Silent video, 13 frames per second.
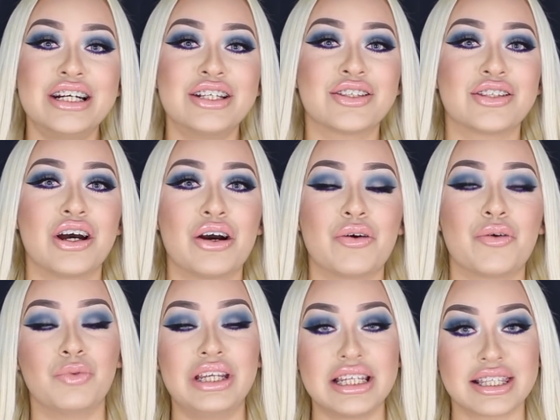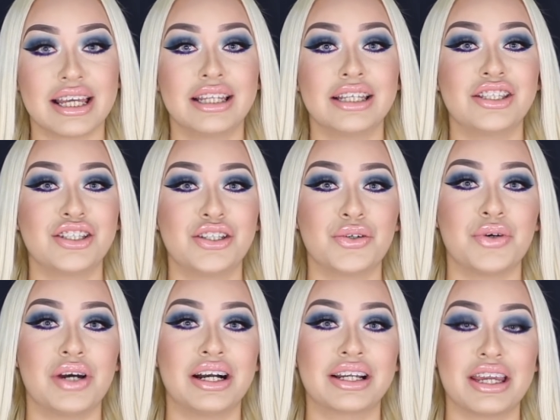So we decided to do
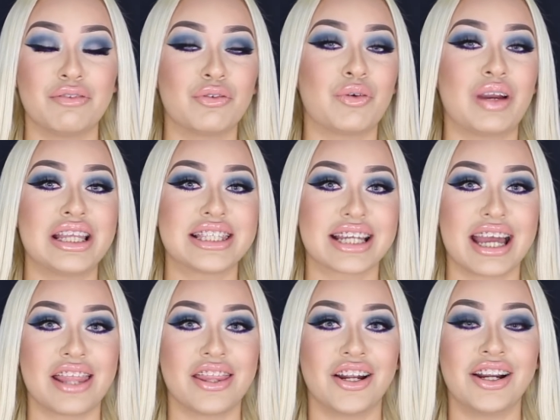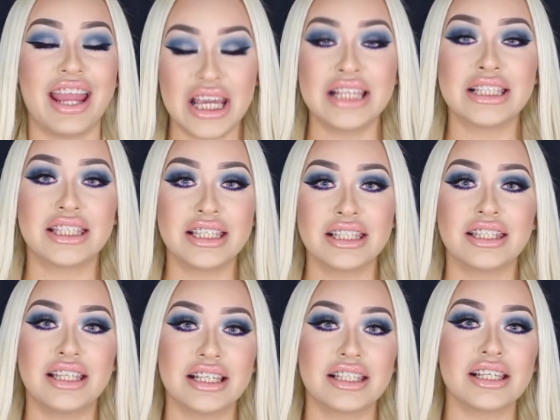a giveaway together, and
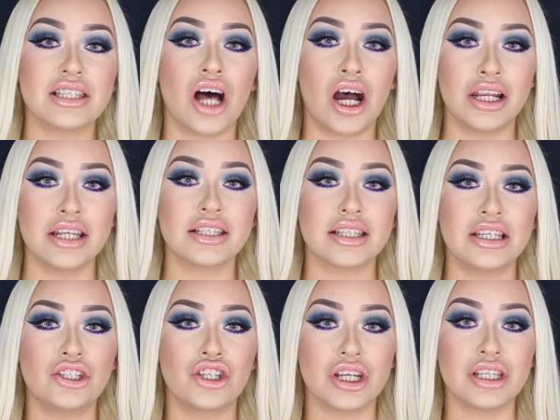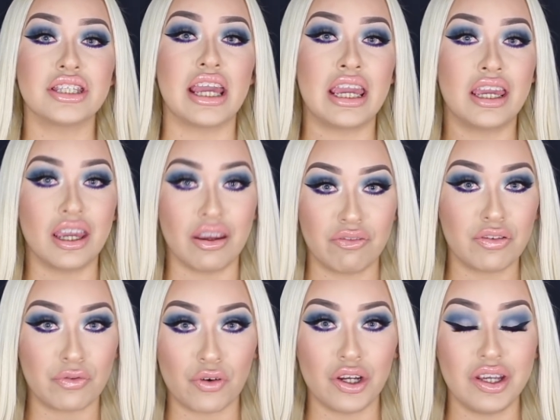since this is honestly just a
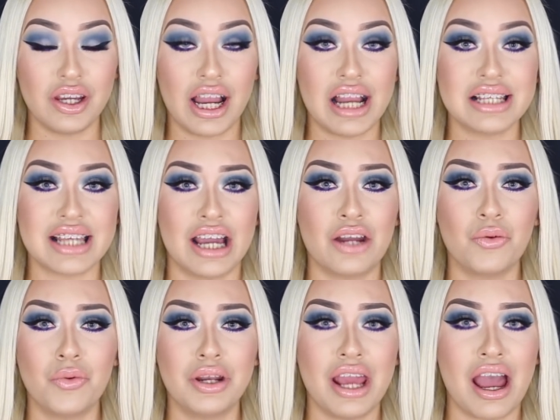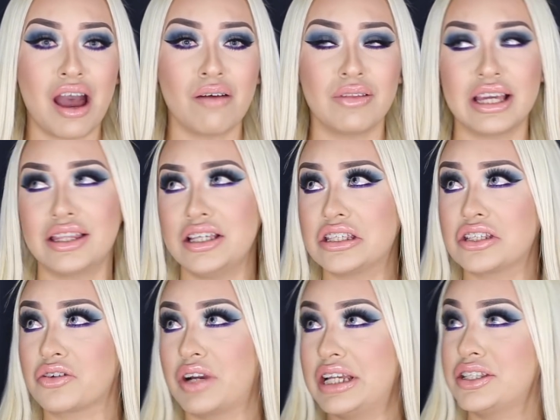gift for you guys, I don't want to have like these
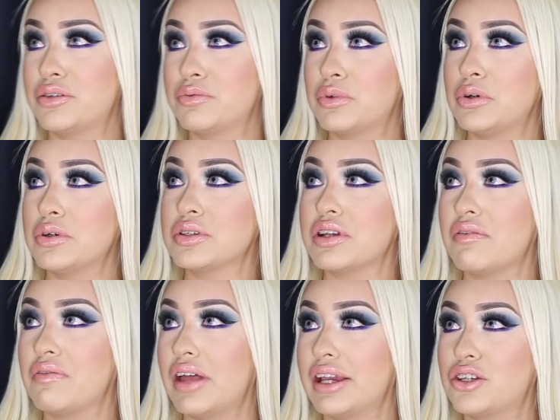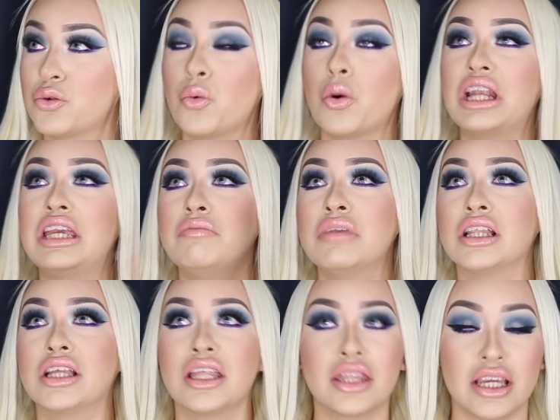crazy rules of like 20
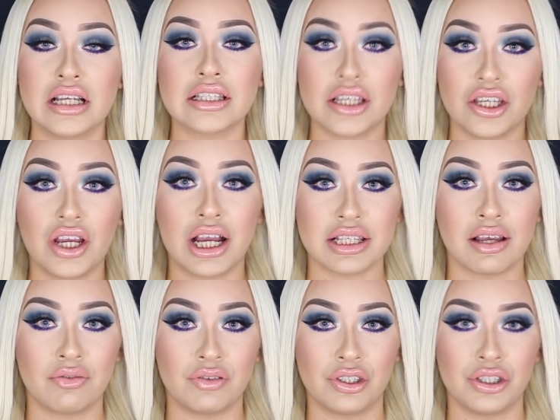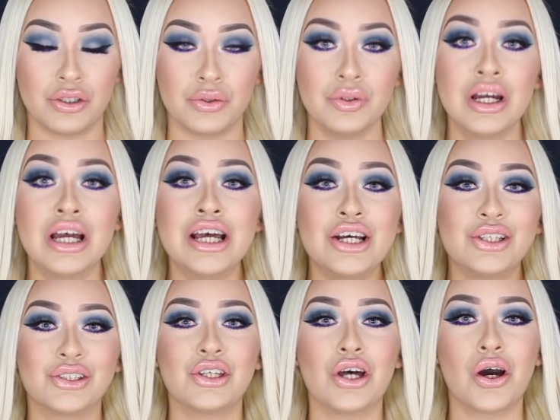million things that you guys have to do.
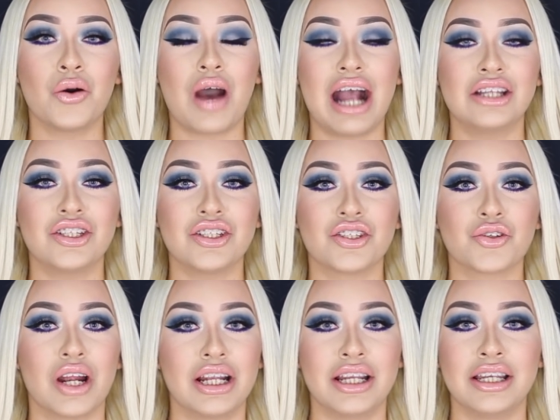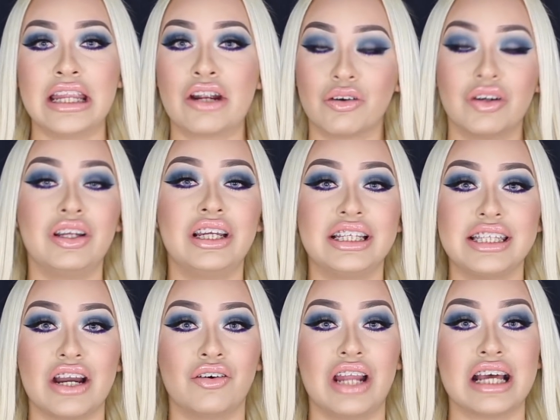So I just try to narrow it
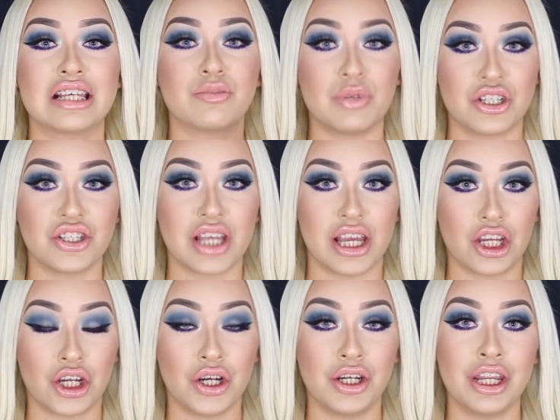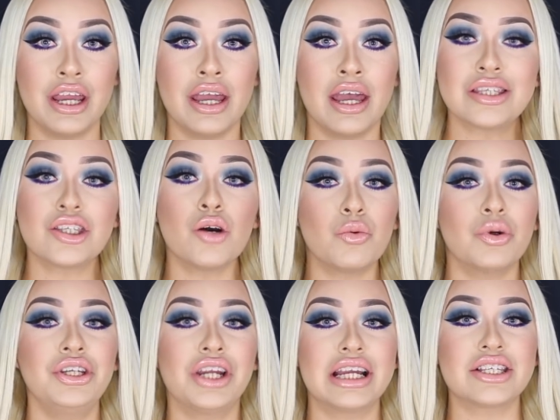down as much as I could. So
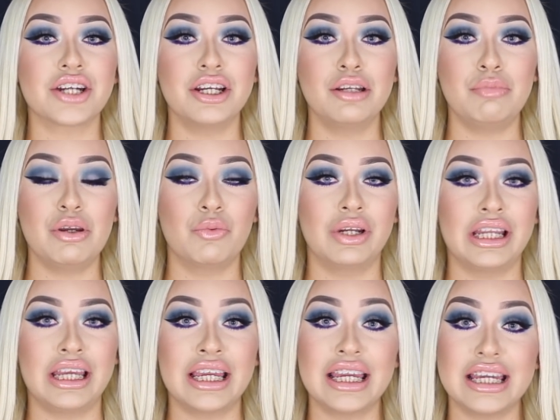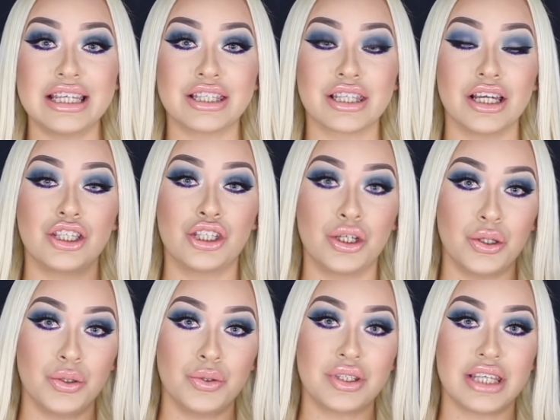what you guys are going to be winning is
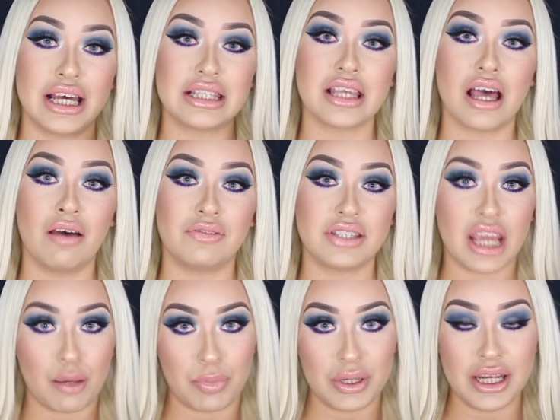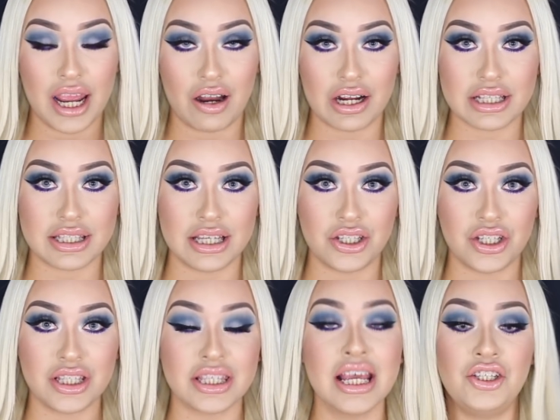2 sets of tape-in hair extensions.